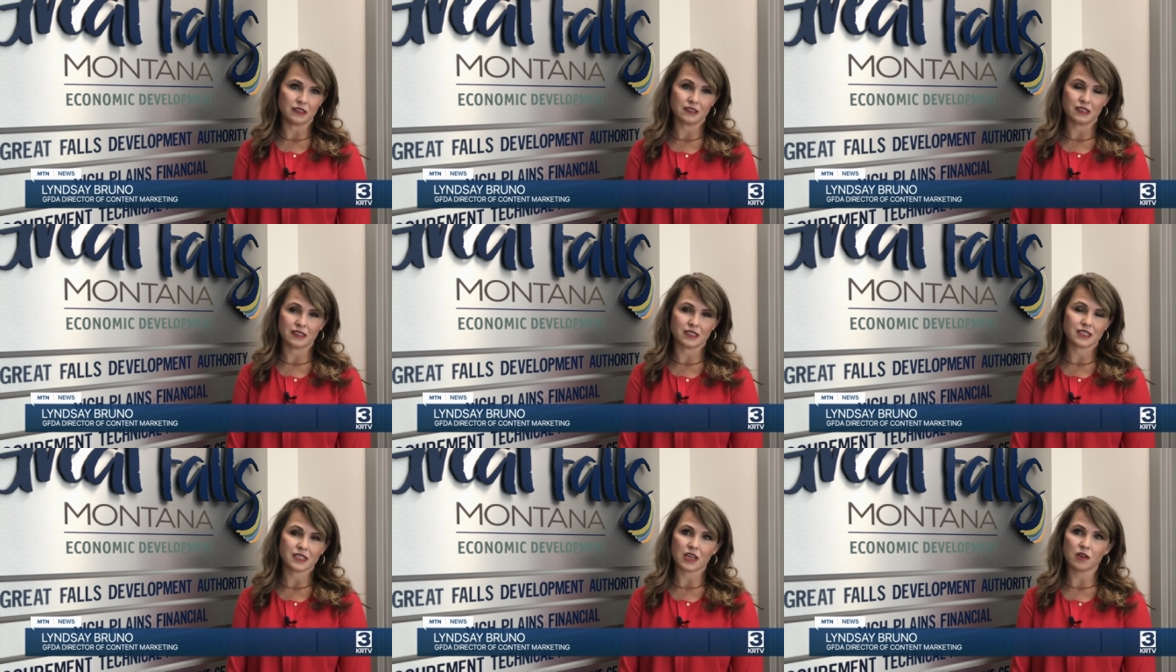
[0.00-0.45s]

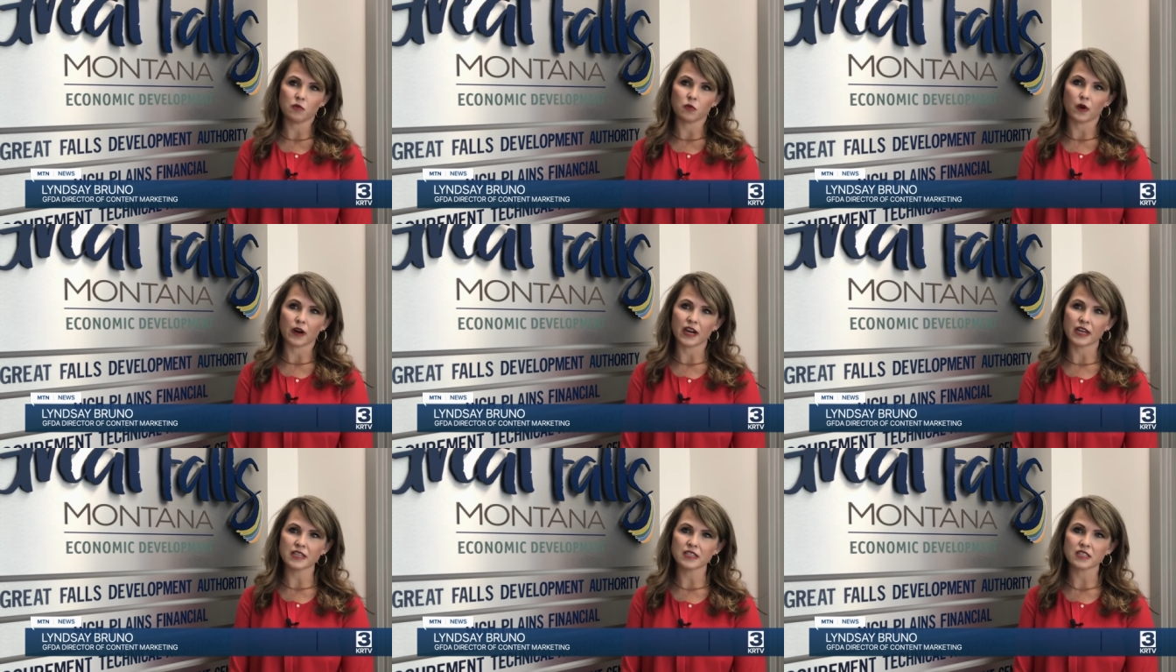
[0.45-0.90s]

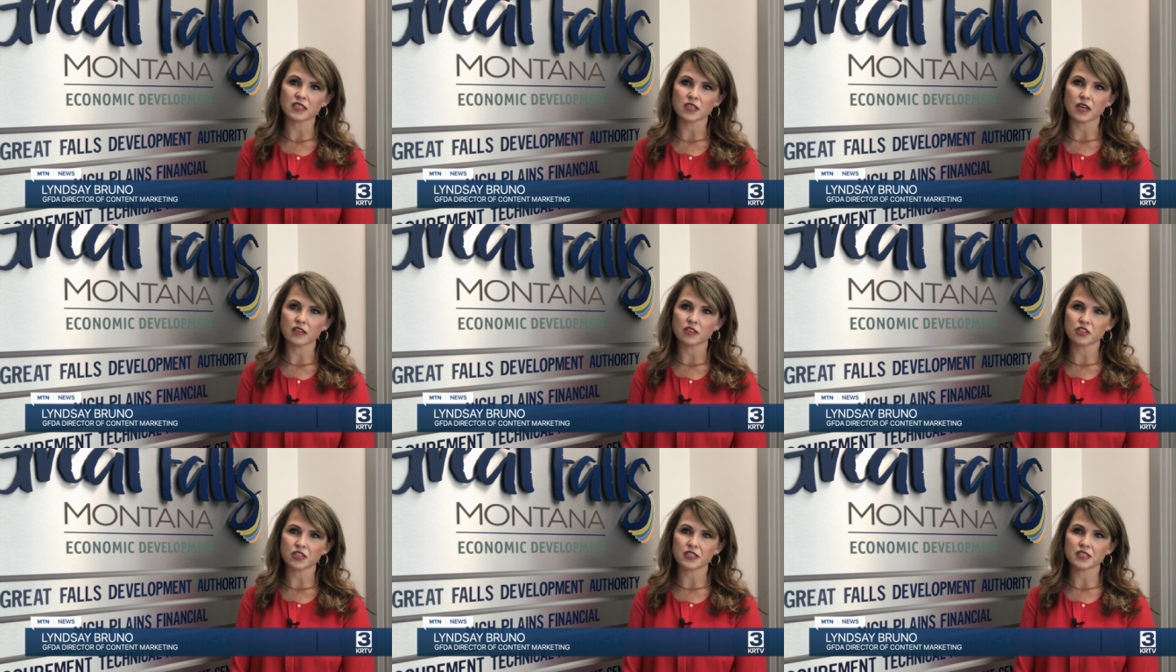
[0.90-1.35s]
statewide. It's
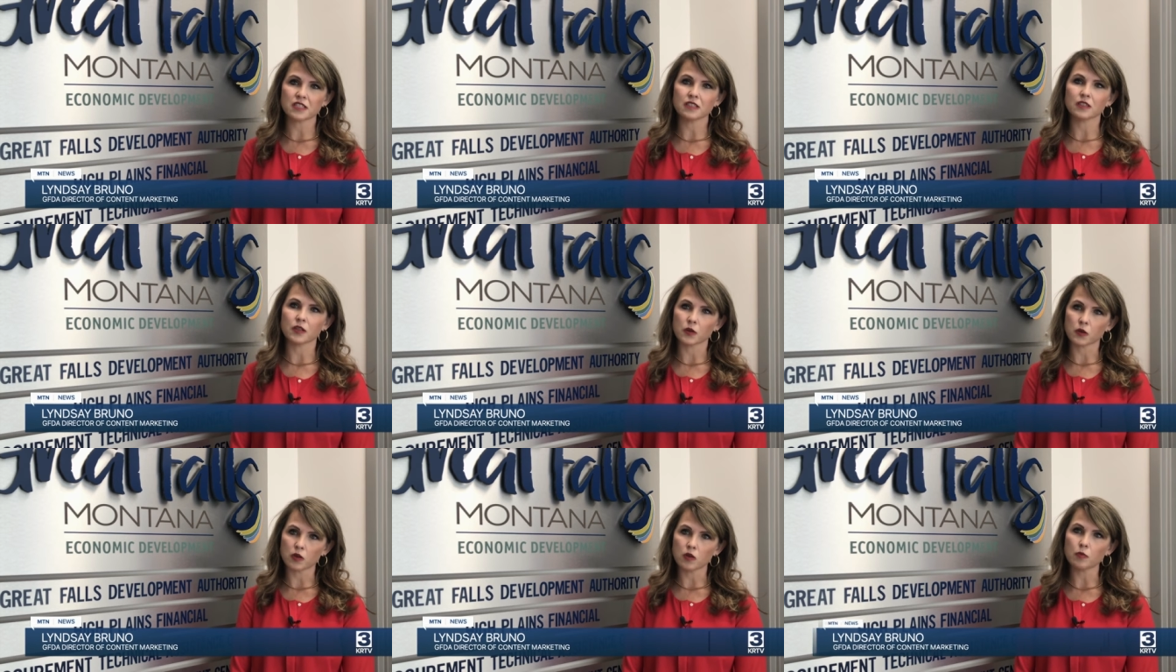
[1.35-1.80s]
not just a
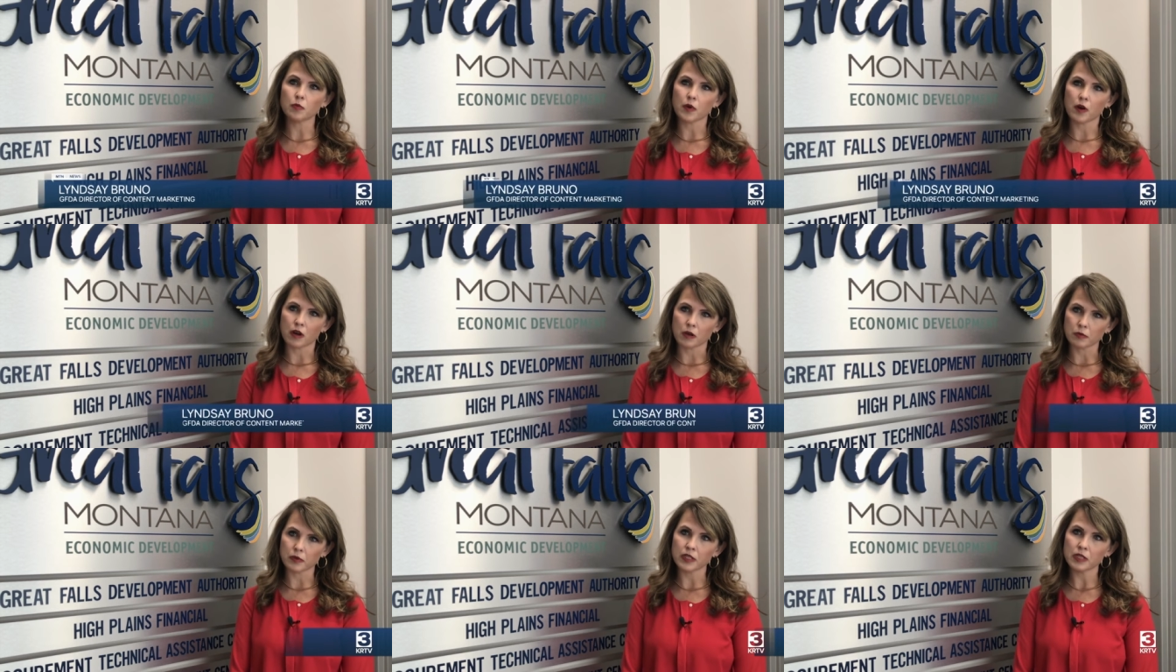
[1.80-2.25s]
local
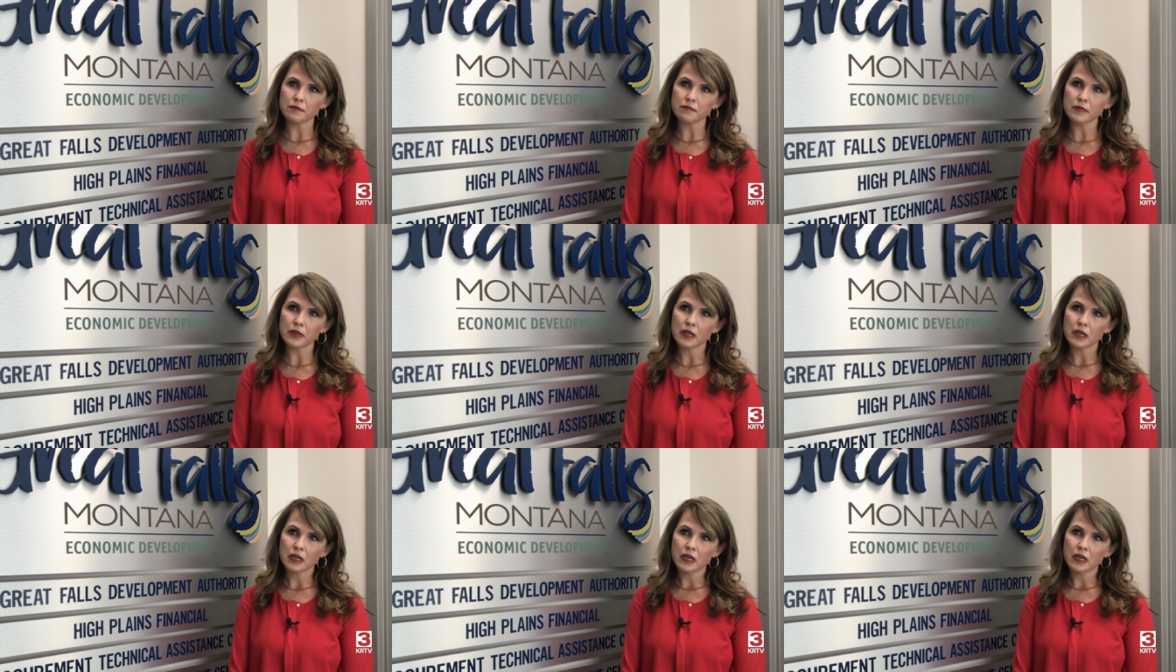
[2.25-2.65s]
problem.